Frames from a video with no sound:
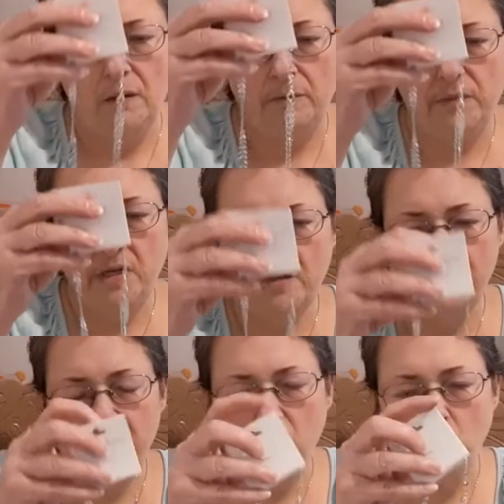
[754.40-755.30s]
Because
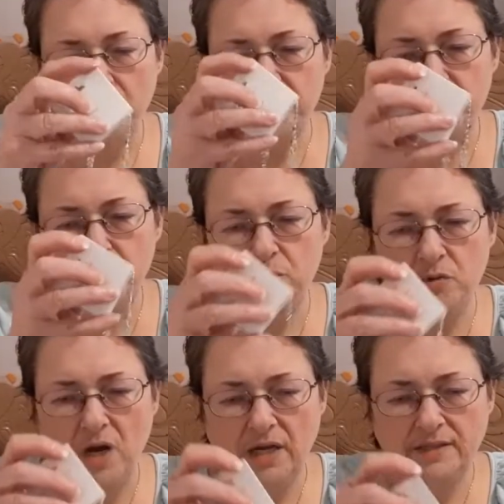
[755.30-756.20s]
they want to
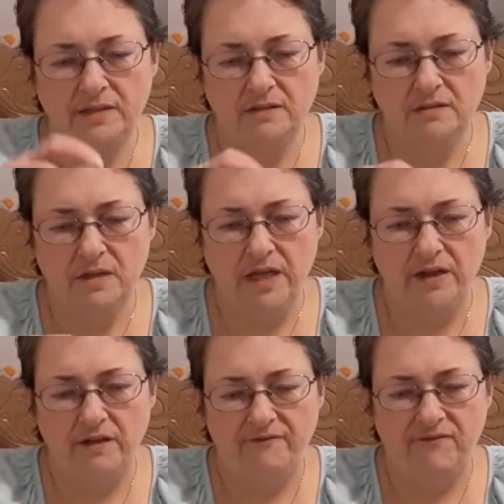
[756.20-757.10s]
not
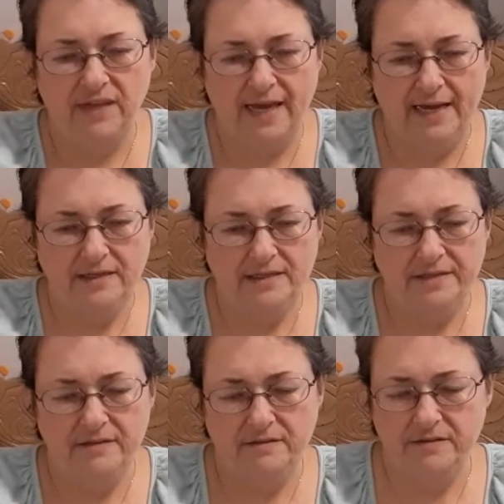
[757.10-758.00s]
lay flat.
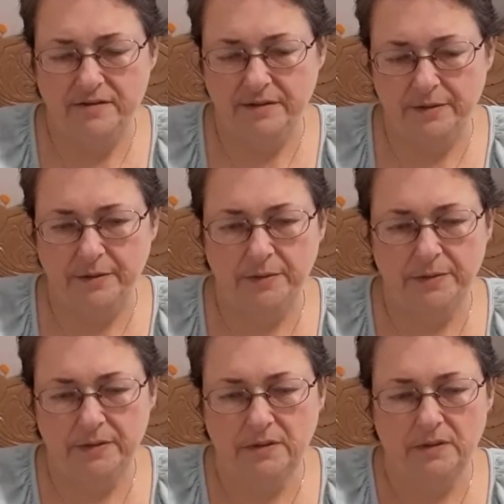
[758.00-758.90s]
So
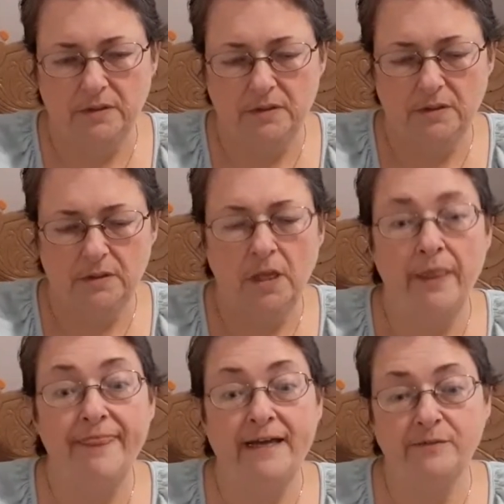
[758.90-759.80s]

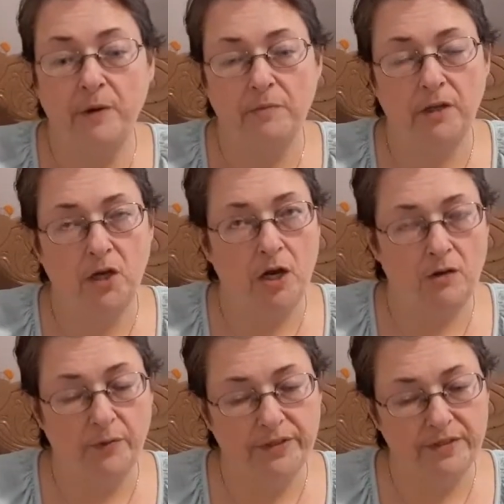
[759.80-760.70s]
that's probably not
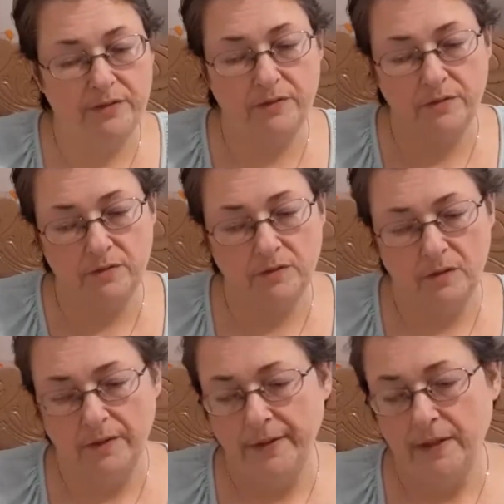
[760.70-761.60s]
going to
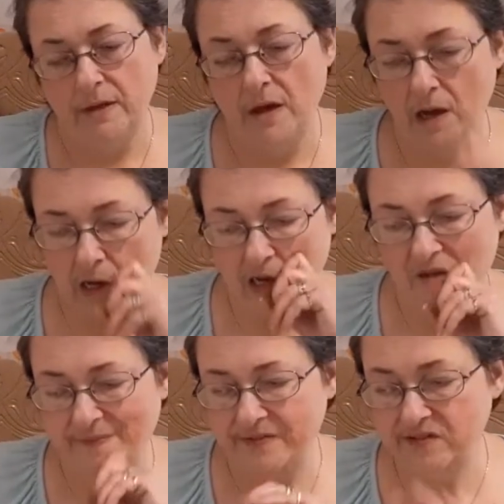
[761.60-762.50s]
uh,
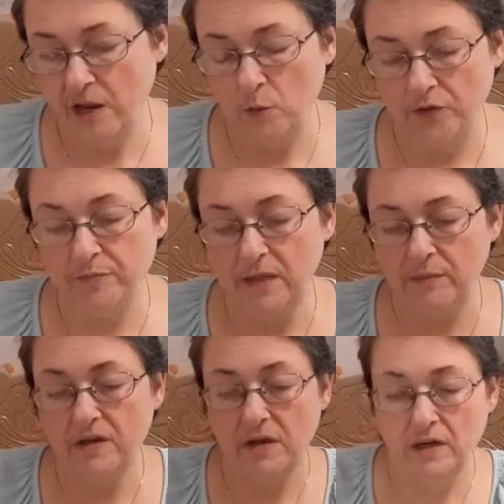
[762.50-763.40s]
stay with me
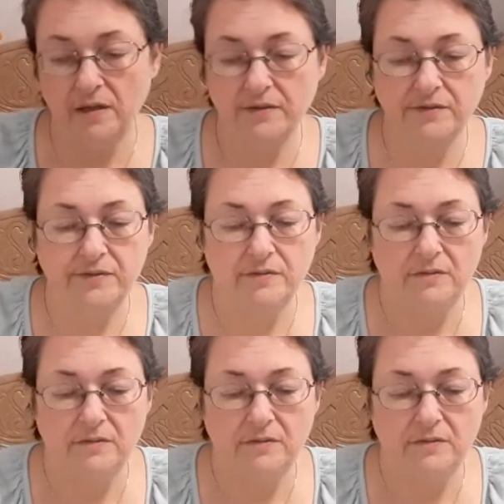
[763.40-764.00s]
because